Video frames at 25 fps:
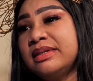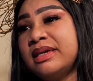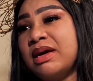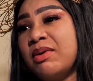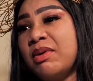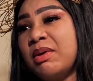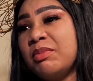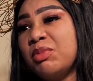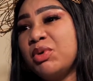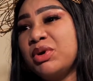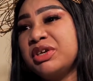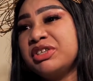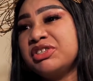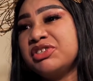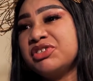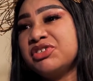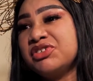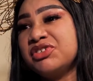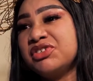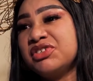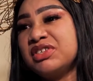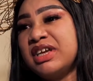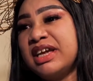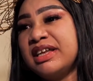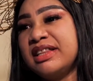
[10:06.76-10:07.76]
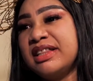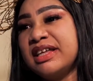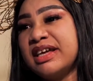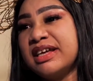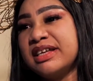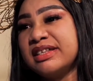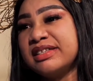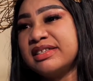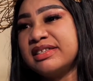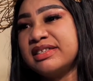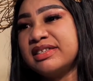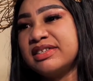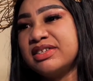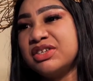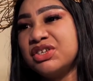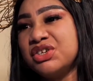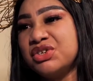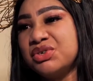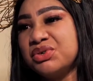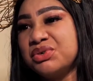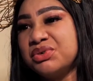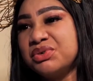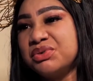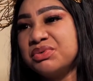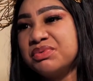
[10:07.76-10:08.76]
Now I'm going to say this to
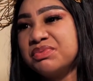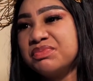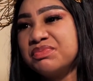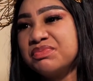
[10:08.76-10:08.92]
you.